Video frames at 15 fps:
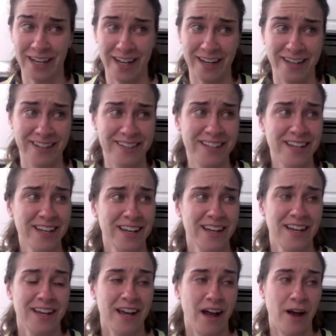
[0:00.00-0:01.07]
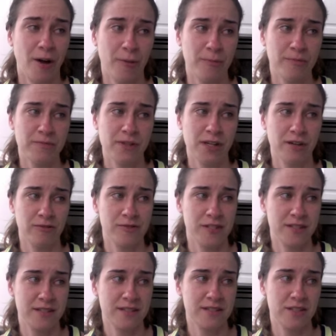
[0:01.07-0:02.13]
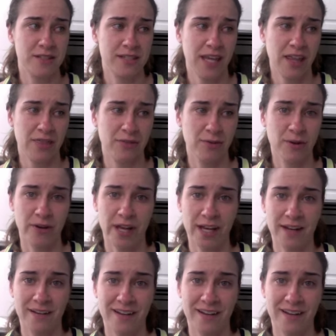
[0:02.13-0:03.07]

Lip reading: And, you know, just get through it.